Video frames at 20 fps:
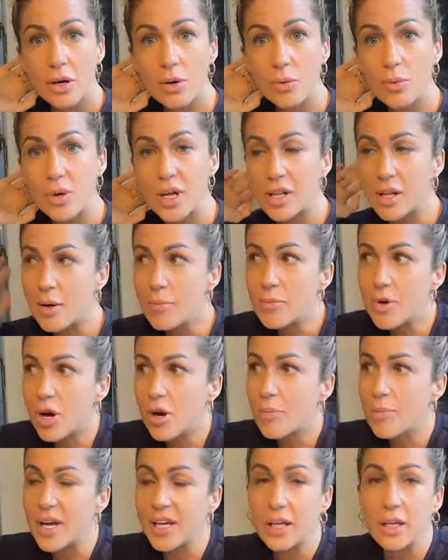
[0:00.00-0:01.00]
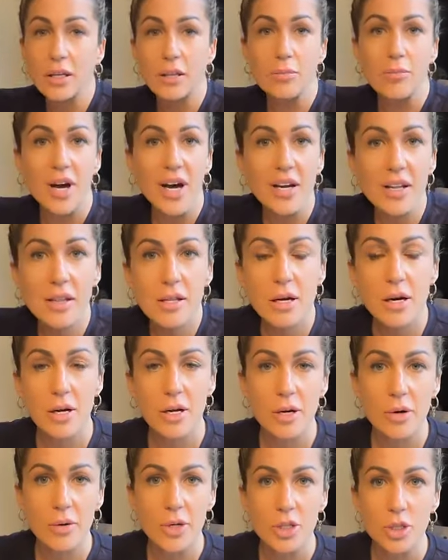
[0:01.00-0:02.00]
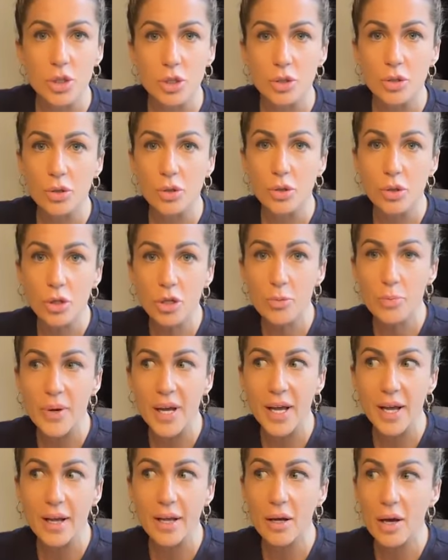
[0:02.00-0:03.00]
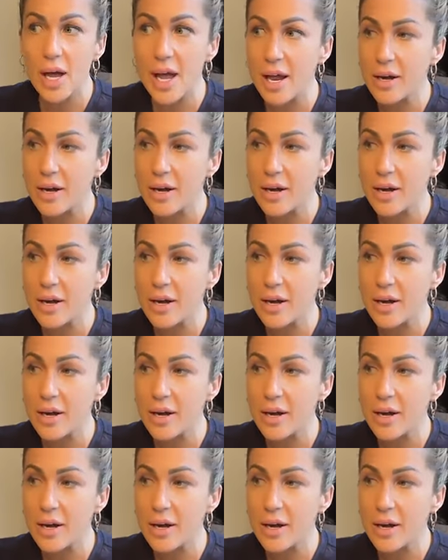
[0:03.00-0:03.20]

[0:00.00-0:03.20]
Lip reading: oh, well, I'm not making the money that I know I should or could be,